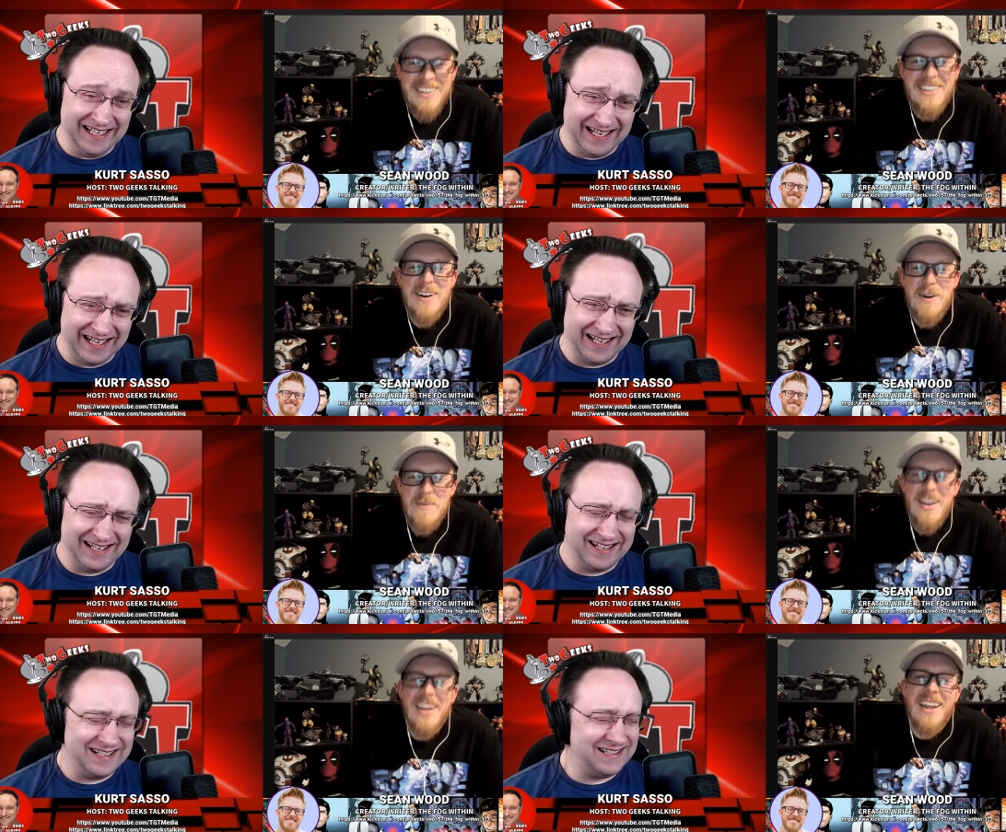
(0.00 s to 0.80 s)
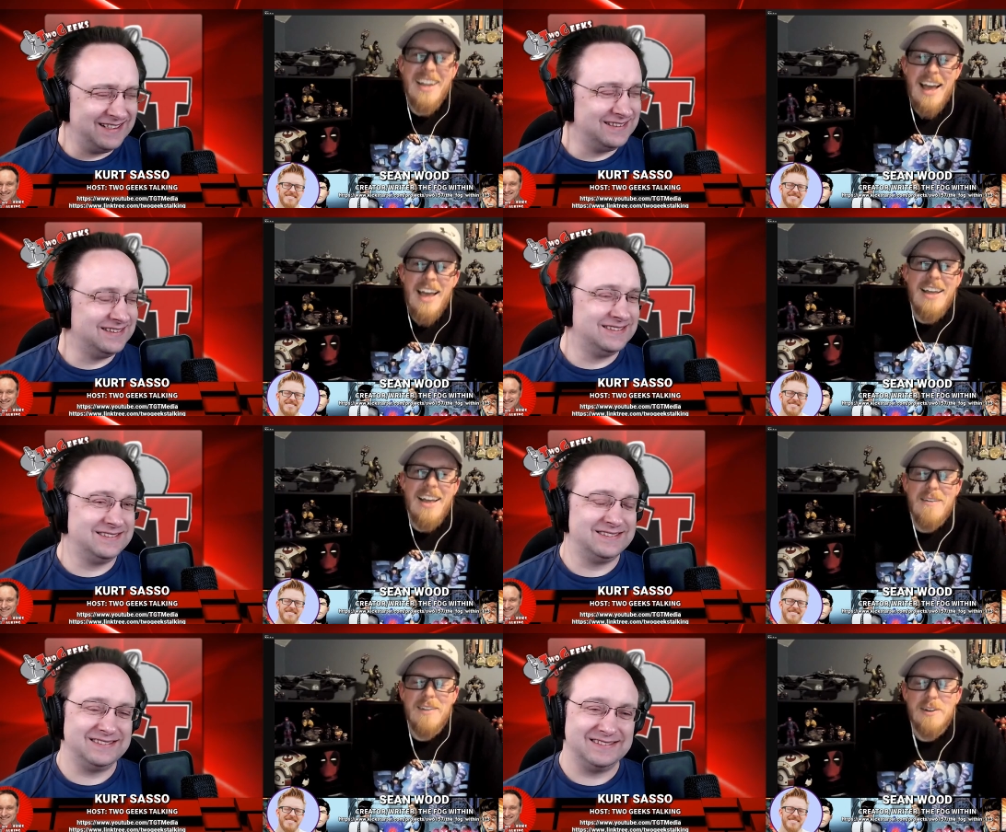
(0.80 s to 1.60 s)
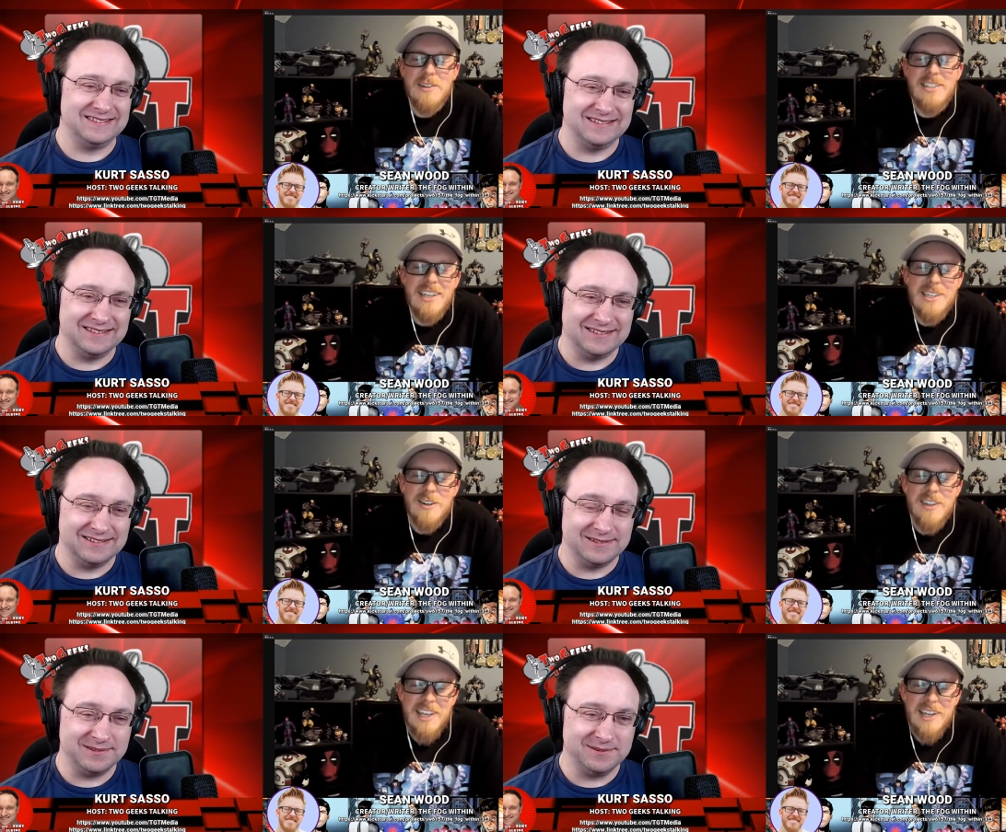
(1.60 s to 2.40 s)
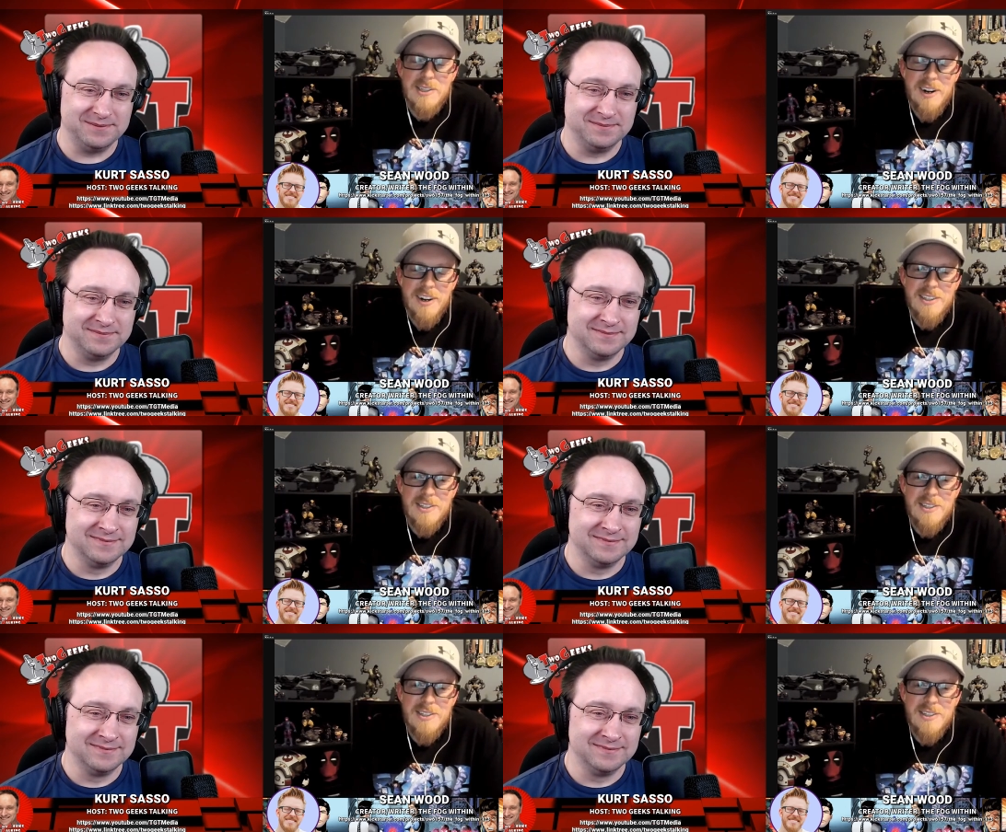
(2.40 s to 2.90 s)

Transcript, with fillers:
Speaker 1: Yep. And I have a little teaser on the Kickstarter.